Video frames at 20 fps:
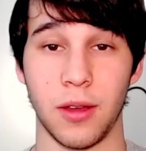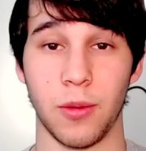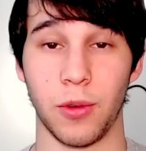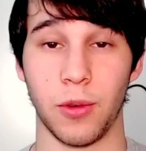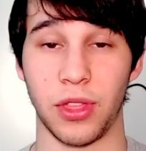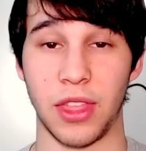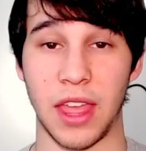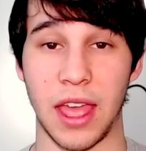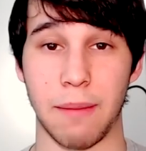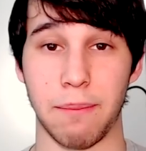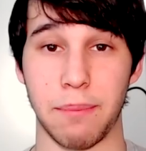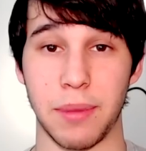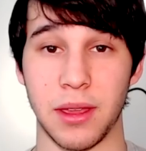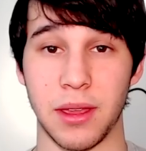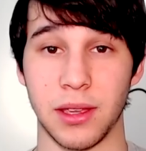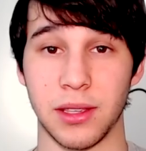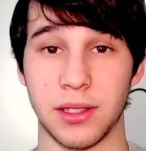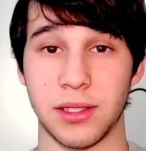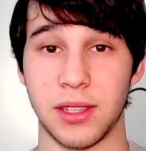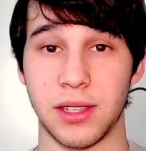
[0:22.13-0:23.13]
With that
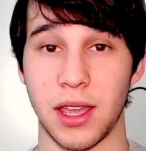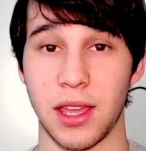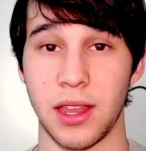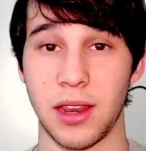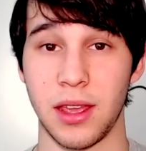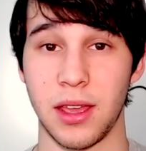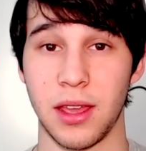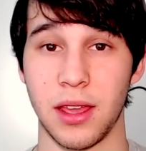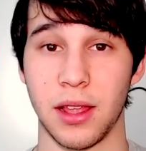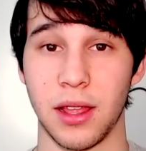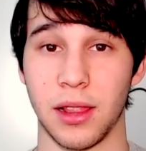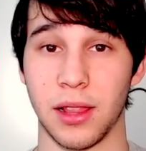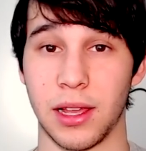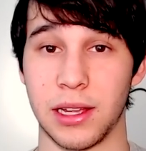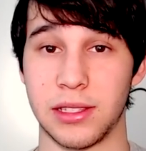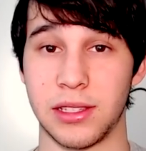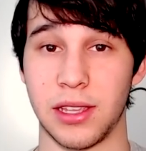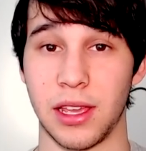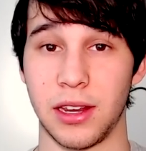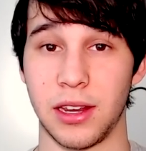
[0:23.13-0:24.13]
being said,
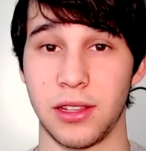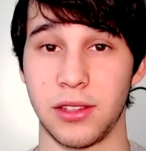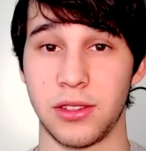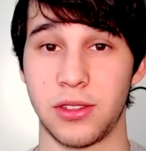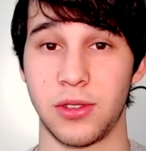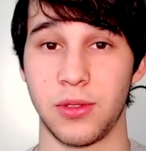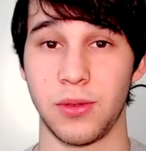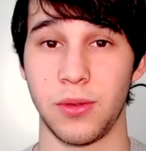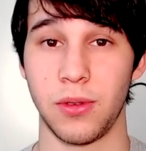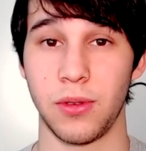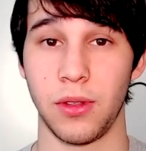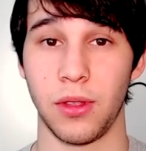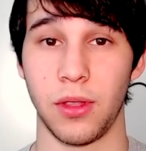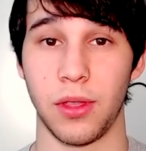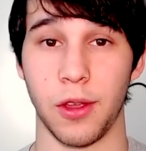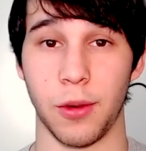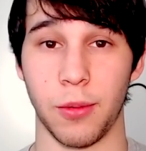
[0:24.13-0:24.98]
let's head into the